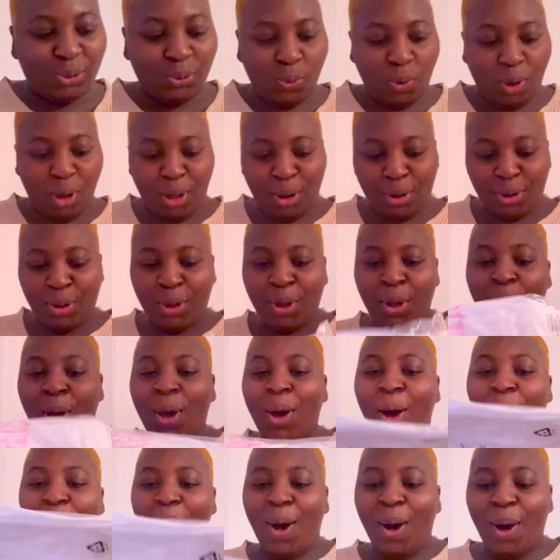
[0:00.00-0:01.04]
one,
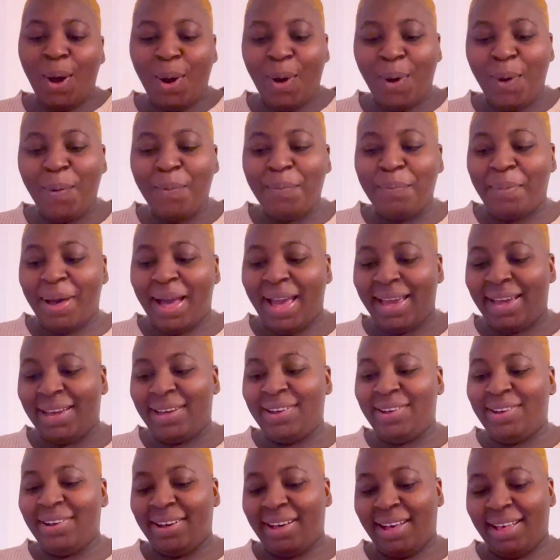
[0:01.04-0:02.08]
oh my
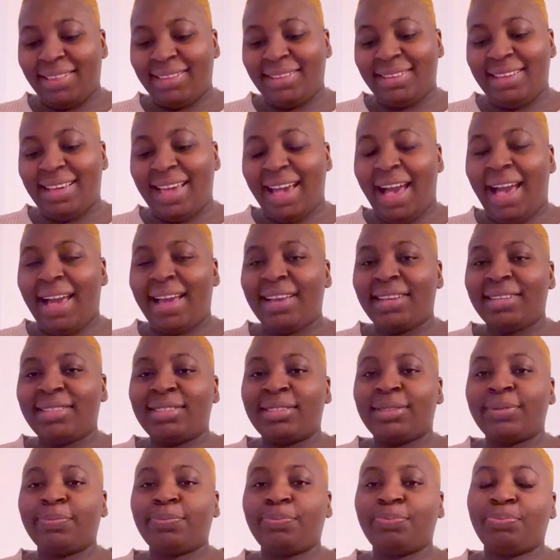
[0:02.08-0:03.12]
God,
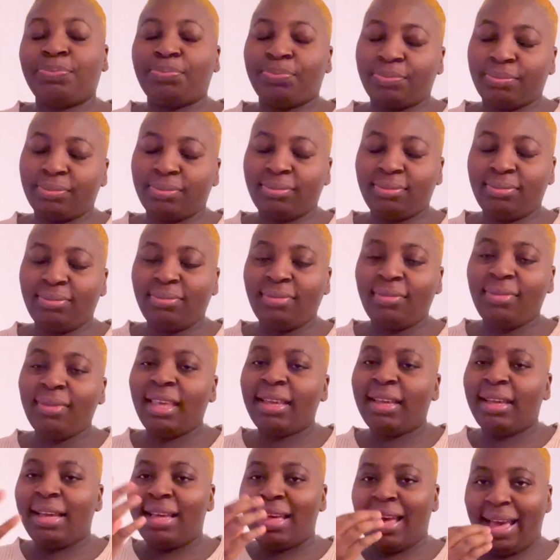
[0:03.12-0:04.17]
guys.
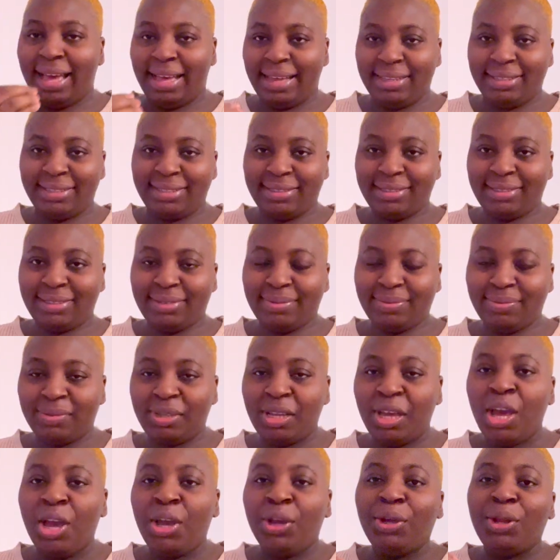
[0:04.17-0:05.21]
Guys,
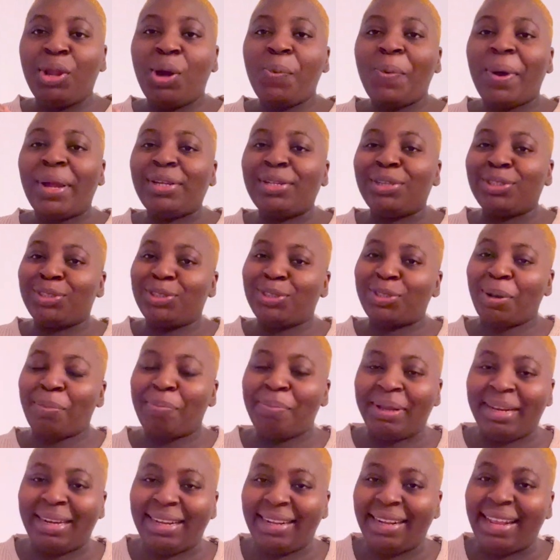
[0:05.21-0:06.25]
you know when you're
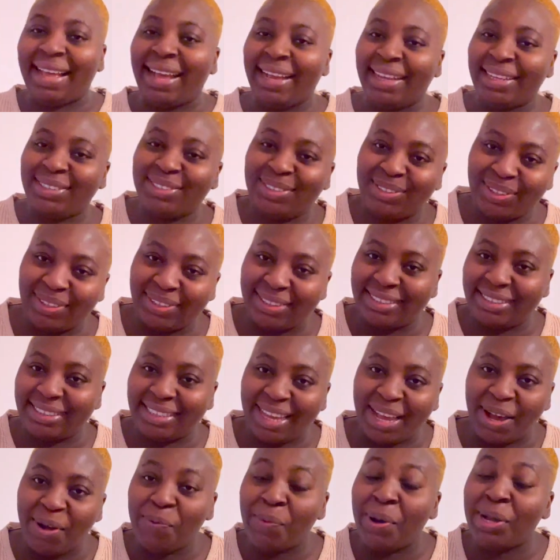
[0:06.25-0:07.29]
shopping in ASOS,
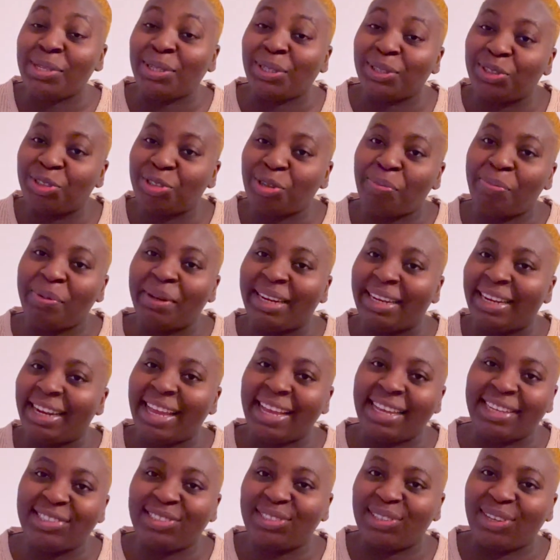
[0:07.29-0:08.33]
yeah? When you're shopping in
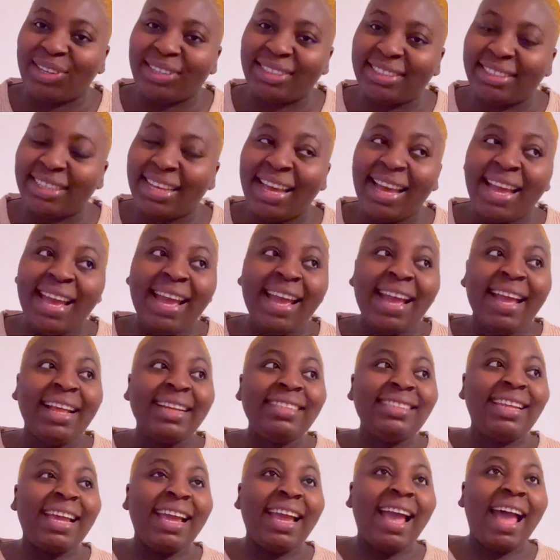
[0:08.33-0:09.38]
ASOS,
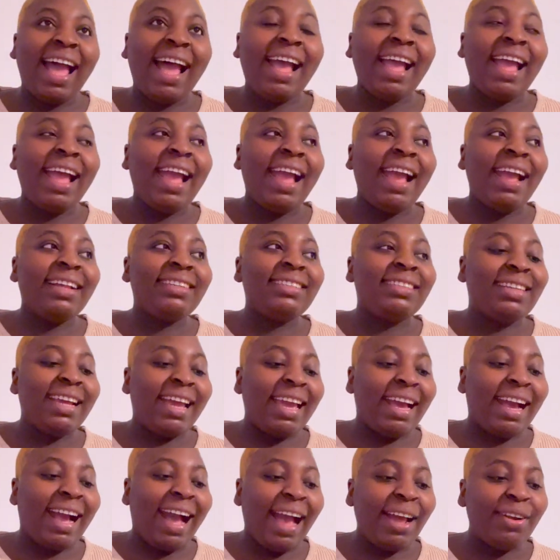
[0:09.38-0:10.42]

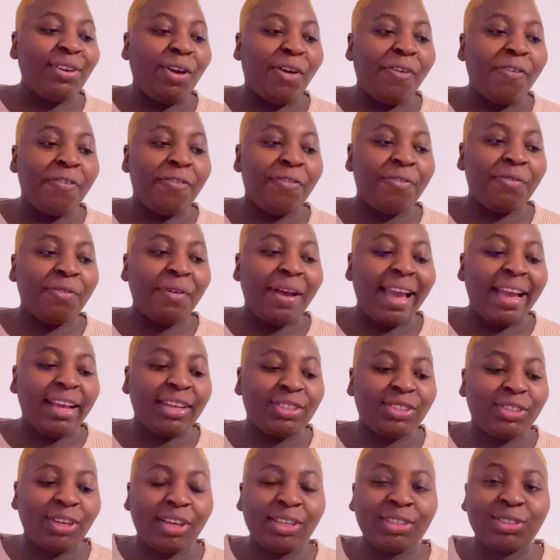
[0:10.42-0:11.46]
they kind of
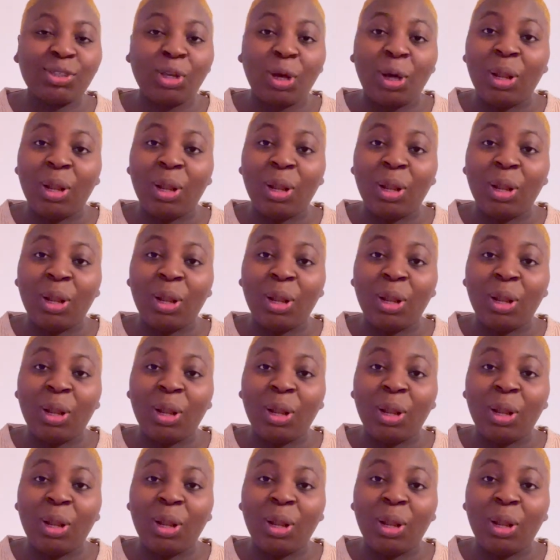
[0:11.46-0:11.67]
ASOS